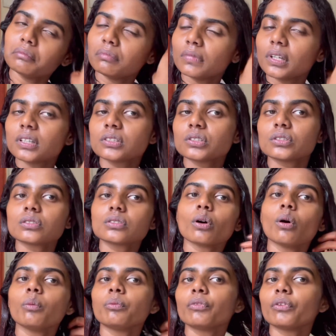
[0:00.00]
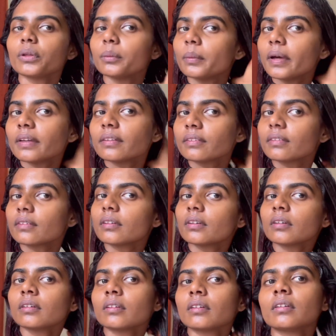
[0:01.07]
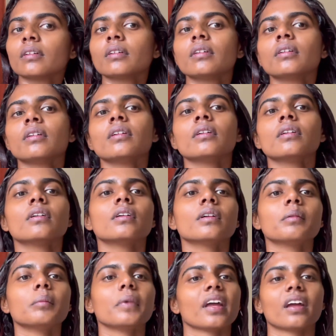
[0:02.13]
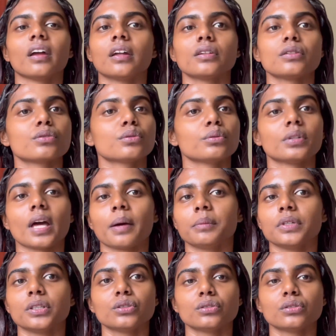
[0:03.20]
let's just hope for the best. My hair is too damaged,